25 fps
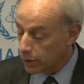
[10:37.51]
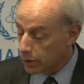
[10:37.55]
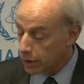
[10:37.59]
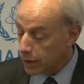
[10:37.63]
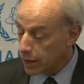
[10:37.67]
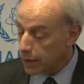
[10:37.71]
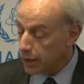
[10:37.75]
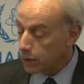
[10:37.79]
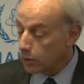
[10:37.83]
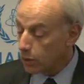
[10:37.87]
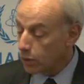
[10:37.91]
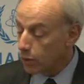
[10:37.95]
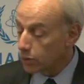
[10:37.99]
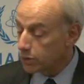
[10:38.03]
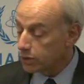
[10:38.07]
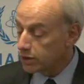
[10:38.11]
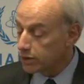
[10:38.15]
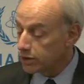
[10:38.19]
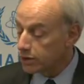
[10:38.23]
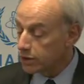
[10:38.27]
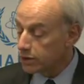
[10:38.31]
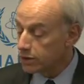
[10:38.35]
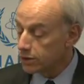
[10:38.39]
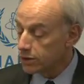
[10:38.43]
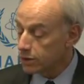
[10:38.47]
and or
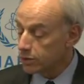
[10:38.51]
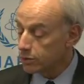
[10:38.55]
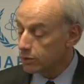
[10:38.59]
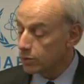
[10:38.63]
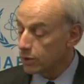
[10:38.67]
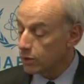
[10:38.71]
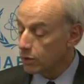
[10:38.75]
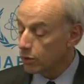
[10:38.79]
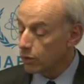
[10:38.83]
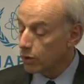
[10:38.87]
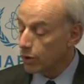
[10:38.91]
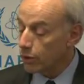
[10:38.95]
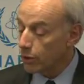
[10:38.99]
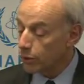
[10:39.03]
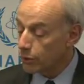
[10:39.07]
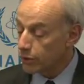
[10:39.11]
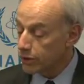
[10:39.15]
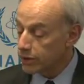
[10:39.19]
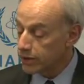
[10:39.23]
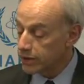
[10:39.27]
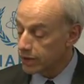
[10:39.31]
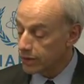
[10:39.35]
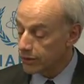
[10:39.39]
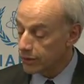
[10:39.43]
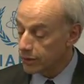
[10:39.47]

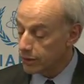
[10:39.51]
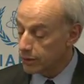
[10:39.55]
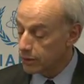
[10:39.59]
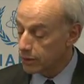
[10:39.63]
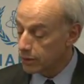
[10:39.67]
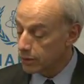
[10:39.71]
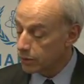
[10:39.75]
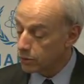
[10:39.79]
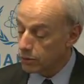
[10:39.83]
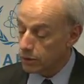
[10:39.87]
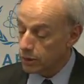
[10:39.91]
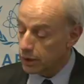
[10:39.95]
cesium-137